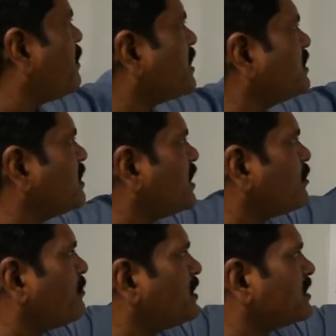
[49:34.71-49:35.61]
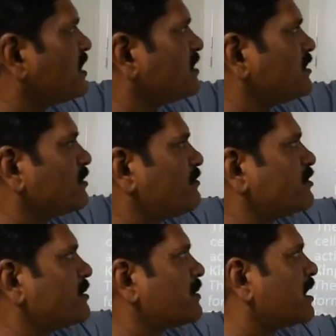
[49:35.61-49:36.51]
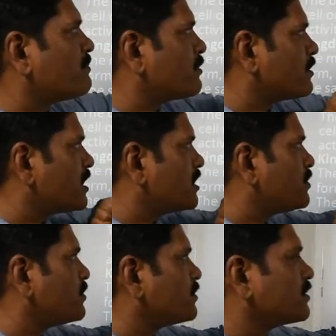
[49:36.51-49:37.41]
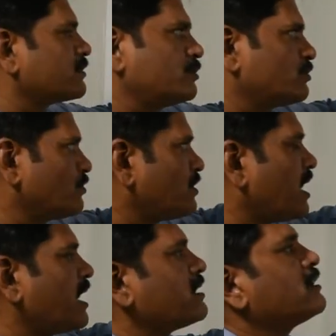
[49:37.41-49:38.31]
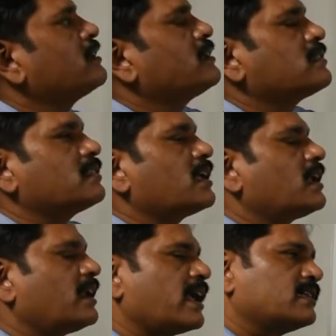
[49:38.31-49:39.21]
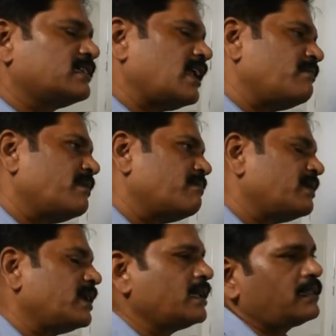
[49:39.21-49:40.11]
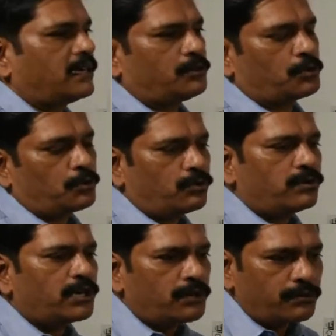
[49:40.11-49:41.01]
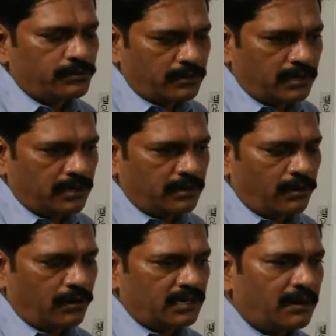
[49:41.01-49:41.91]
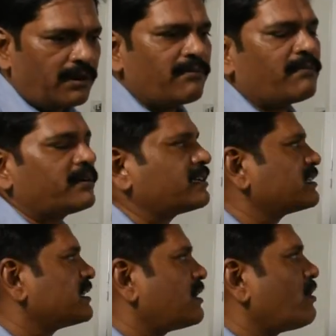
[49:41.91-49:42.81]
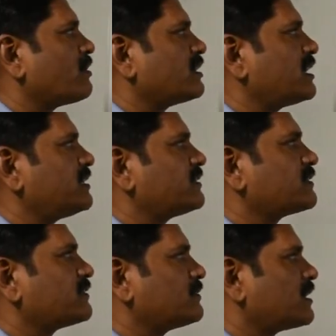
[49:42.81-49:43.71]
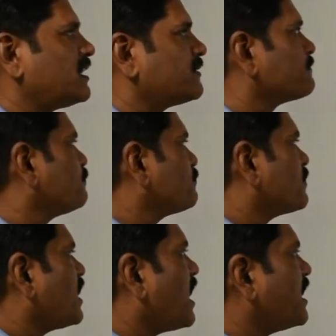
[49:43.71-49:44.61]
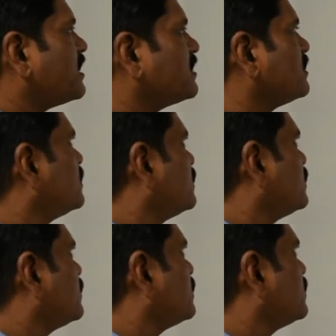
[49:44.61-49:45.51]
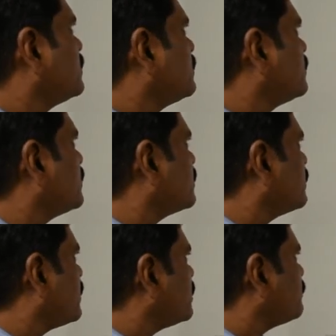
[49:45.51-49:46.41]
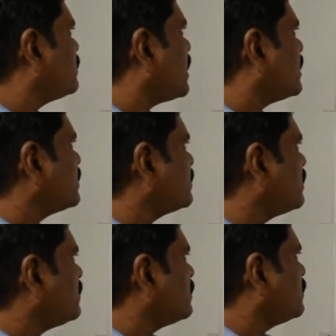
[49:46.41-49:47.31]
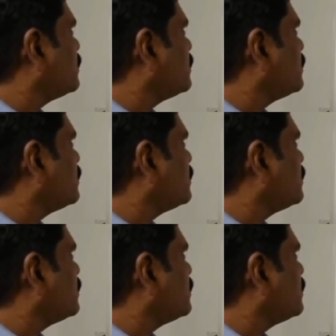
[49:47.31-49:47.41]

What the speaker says: the bacteria domain consists of typical prokaryotes. You know that they lack cell membrane, they don't have double membranous cell organelles. Clear? And the third one, that is the